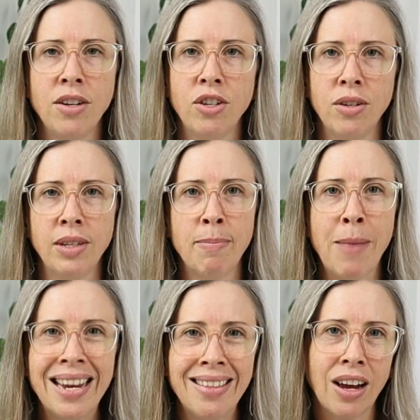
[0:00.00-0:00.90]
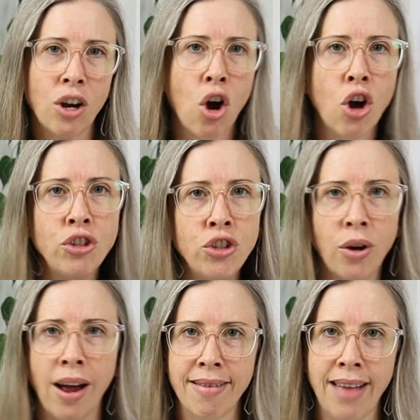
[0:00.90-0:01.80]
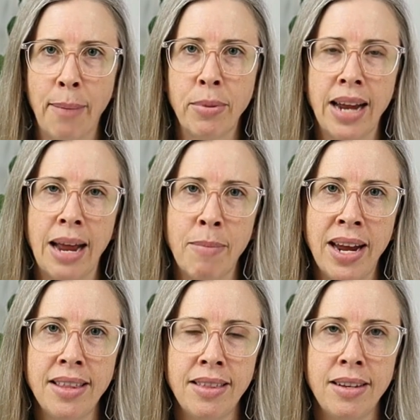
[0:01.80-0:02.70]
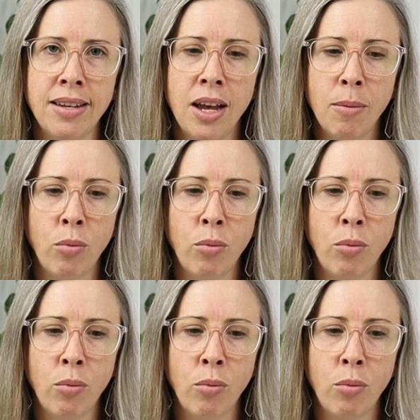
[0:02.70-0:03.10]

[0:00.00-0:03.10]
to make that contrast happen and make the